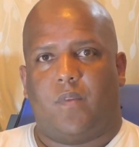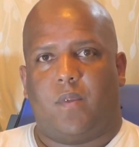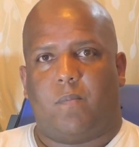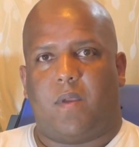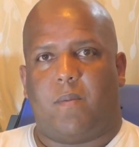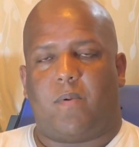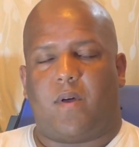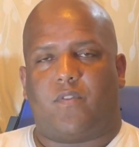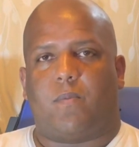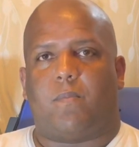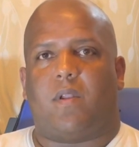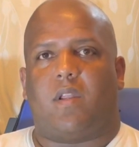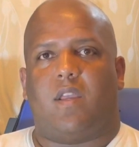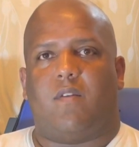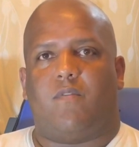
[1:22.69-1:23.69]
people have to
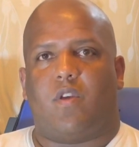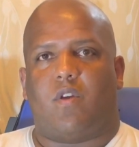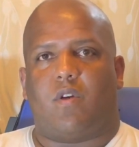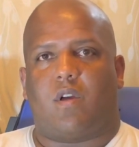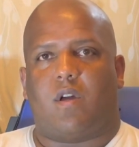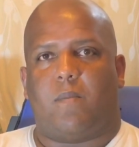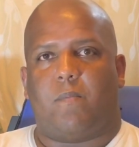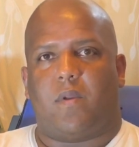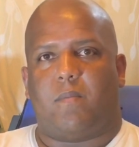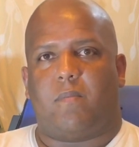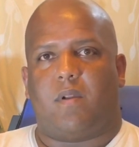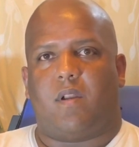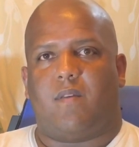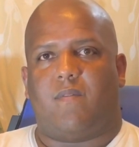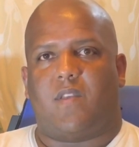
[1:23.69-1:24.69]
believe in your company,
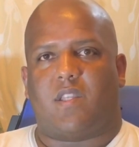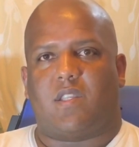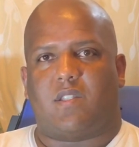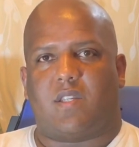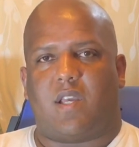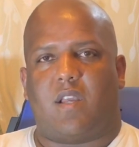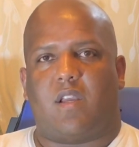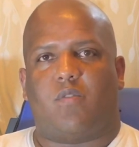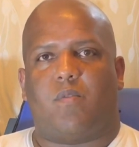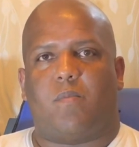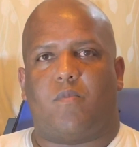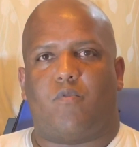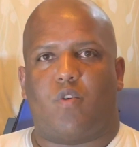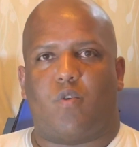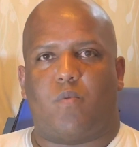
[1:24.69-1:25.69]
believe that the site is
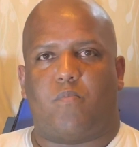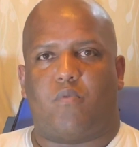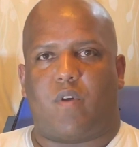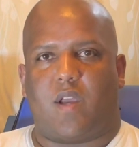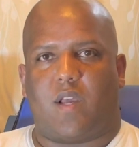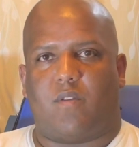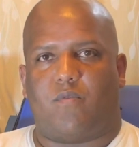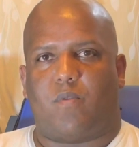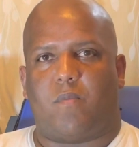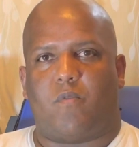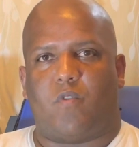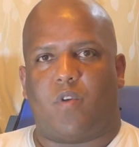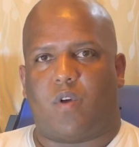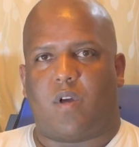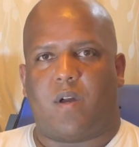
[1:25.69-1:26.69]
from a real brand, from a
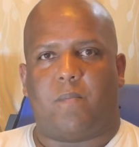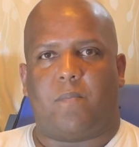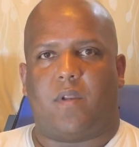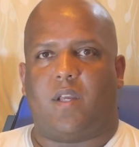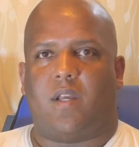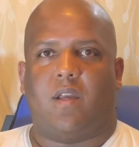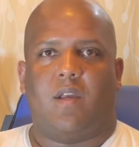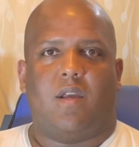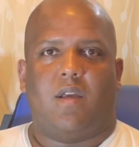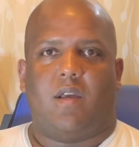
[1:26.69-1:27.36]
real company.